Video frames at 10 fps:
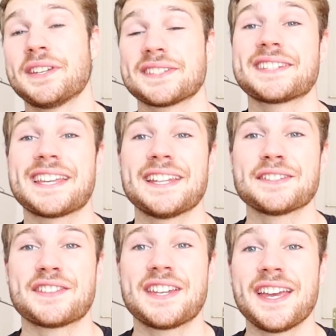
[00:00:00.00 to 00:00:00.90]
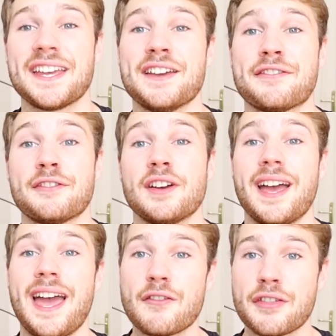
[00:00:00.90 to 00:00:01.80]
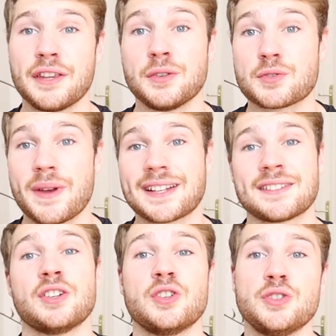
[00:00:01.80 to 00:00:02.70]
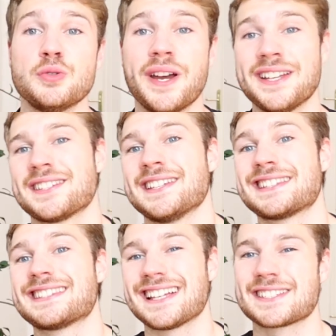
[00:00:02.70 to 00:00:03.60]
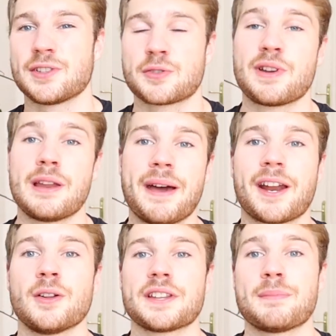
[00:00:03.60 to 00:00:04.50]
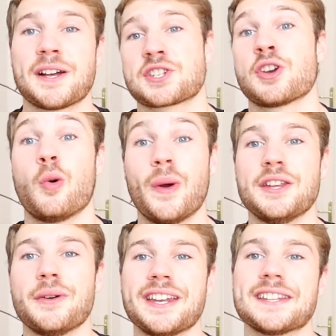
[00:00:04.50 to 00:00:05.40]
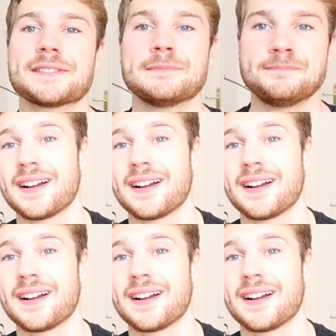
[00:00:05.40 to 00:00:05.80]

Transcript: Because at the end of the day, if everything you tracked, you ate, it does not really matter all that much when you ate it.